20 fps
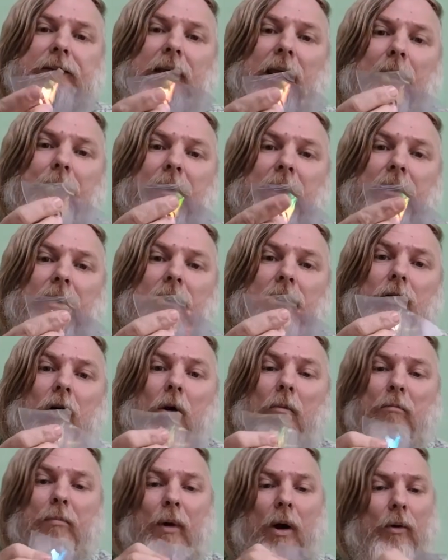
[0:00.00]
chemical
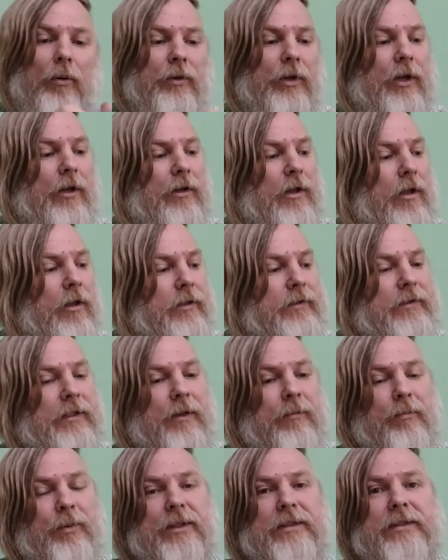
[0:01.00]
compound, and you
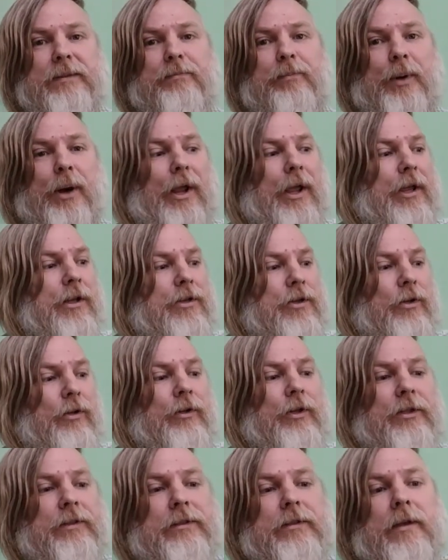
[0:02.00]
simply spray it
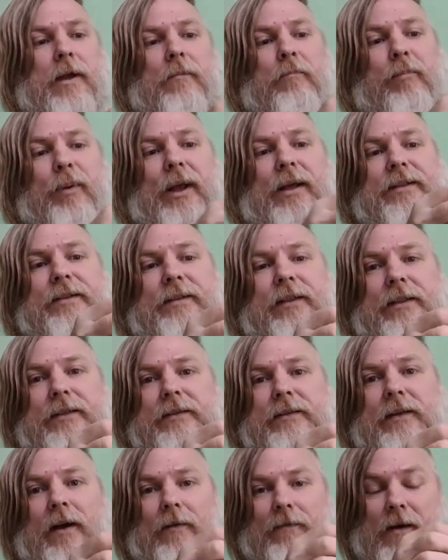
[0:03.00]
on this plastic
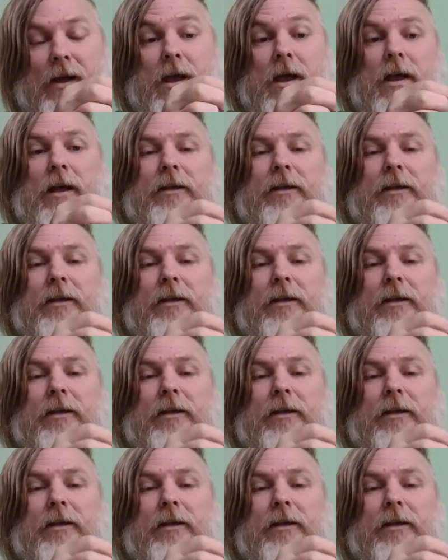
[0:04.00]
stuff.